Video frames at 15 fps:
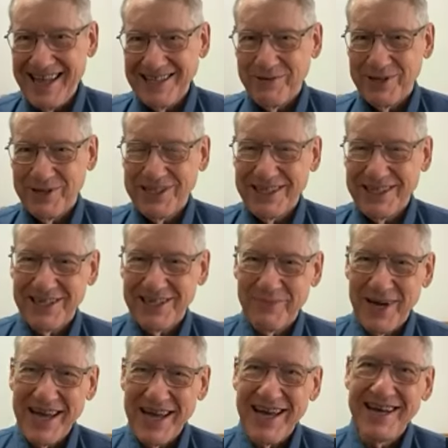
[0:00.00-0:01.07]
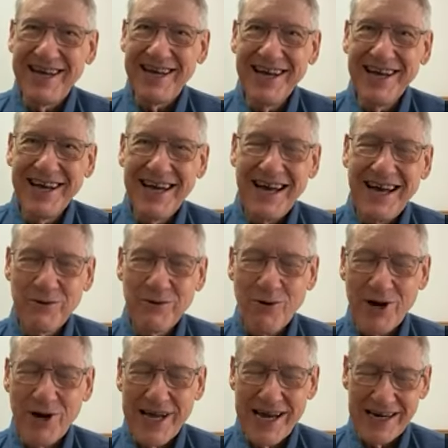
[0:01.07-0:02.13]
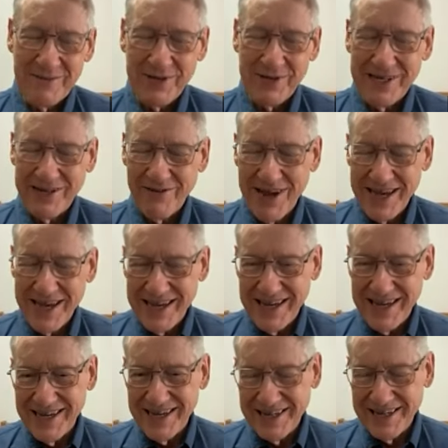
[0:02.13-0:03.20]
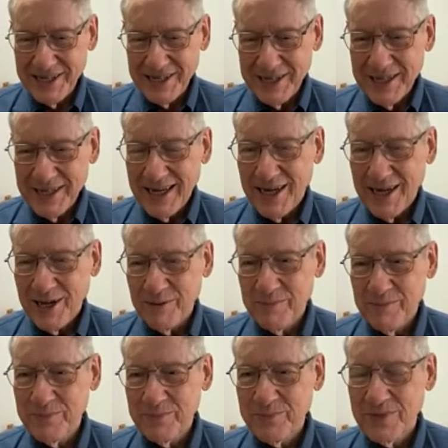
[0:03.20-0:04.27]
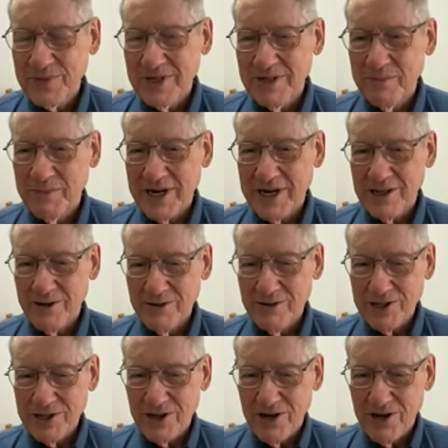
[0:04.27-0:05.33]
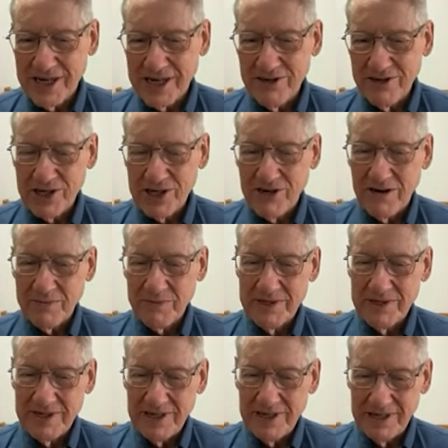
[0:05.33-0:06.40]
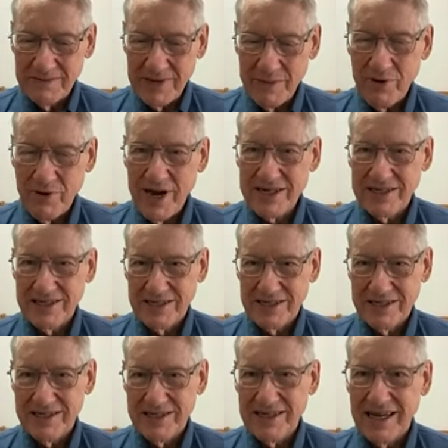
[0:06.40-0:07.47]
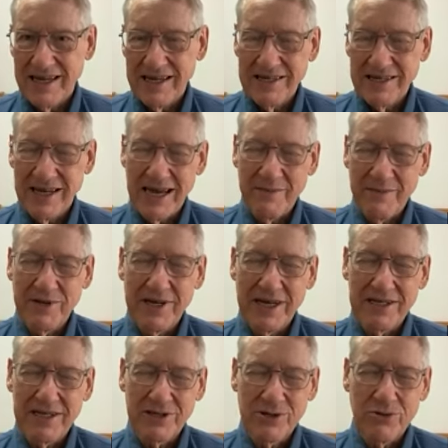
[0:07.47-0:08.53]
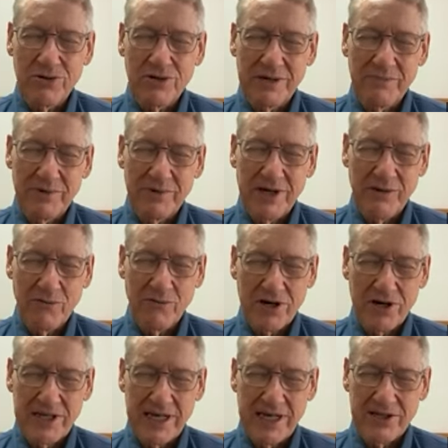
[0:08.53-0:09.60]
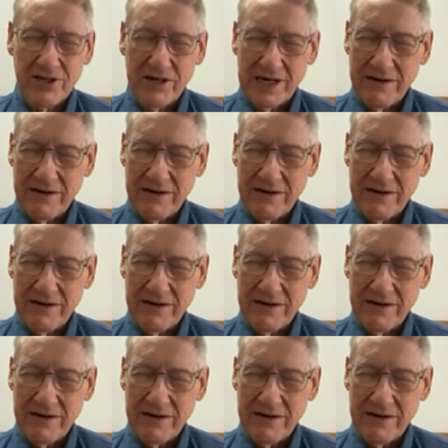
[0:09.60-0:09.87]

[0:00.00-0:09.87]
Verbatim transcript: That's what sticks in my head. I have to work at it to play on the right key. Um, but I learned the song and I used to go up in my practice time at school and, and work on that song.